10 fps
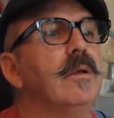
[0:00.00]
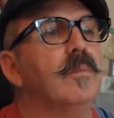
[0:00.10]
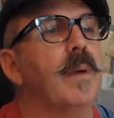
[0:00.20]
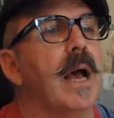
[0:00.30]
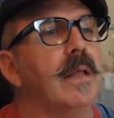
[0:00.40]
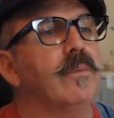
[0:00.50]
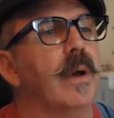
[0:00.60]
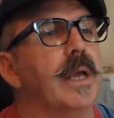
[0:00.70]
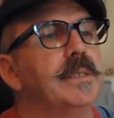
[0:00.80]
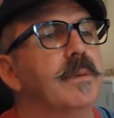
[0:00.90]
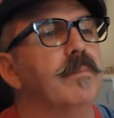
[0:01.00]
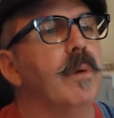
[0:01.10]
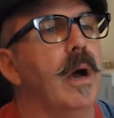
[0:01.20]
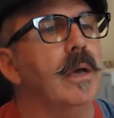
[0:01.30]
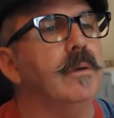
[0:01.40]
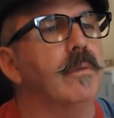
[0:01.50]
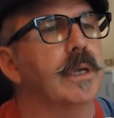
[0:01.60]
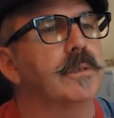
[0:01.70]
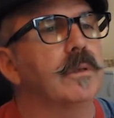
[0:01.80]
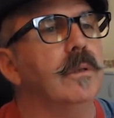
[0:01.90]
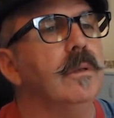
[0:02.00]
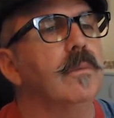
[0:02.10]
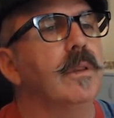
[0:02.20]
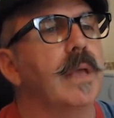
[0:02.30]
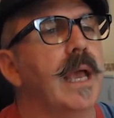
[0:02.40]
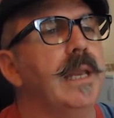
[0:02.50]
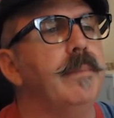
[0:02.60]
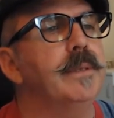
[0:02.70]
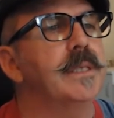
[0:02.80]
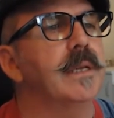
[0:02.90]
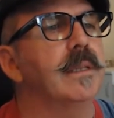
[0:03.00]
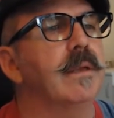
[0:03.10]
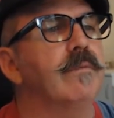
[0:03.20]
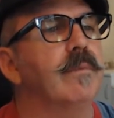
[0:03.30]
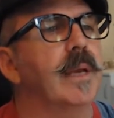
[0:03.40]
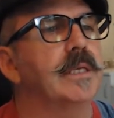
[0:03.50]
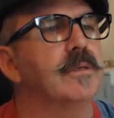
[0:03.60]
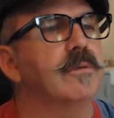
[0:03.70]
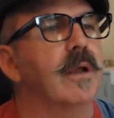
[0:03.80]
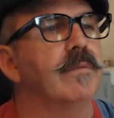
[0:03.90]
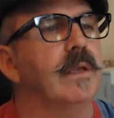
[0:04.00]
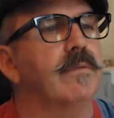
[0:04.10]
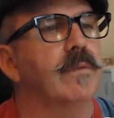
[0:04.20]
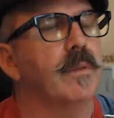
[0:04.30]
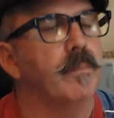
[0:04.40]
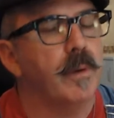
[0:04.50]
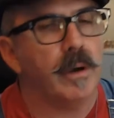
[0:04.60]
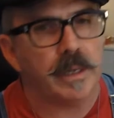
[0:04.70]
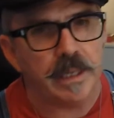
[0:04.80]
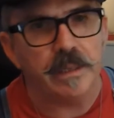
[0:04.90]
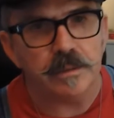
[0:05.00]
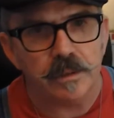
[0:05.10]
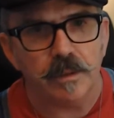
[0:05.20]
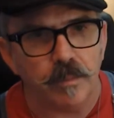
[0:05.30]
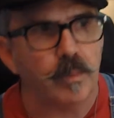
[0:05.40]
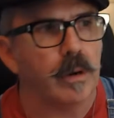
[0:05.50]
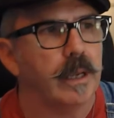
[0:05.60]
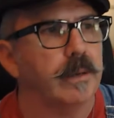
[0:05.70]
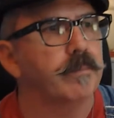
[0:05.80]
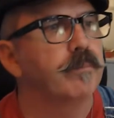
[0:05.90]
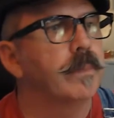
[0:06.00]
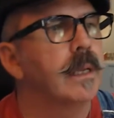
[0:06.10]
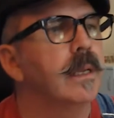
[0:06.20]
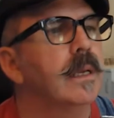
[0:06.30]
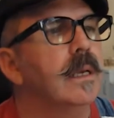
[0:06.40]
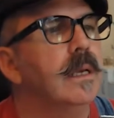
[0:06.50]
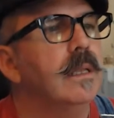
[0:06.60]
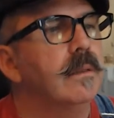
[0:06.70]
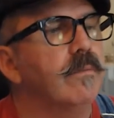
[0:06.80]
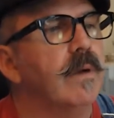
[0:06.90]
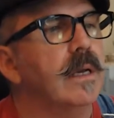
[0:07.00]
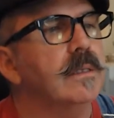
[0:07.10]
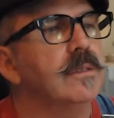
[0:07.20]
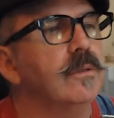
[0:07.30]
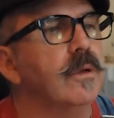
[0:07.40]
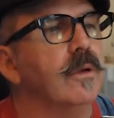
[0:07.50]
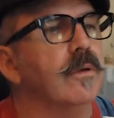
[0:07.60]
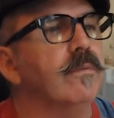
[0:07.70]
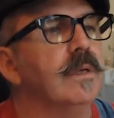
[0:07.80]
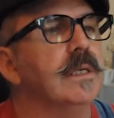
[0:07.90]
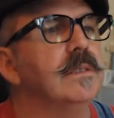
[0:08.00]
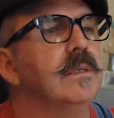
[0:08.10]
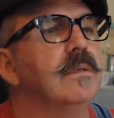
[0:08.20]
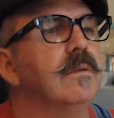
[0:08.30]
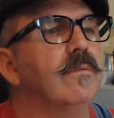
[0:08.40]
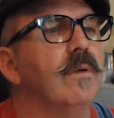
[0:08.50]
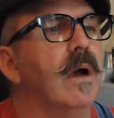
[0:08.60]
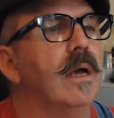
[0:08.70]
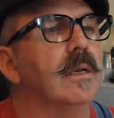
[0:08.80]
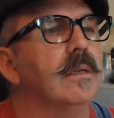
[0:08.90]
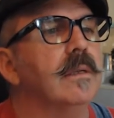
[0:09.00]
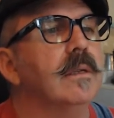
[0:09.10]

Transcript: pathways are bidirectional, with 80% of the information traveling from the body to the brain. The Vargas is divided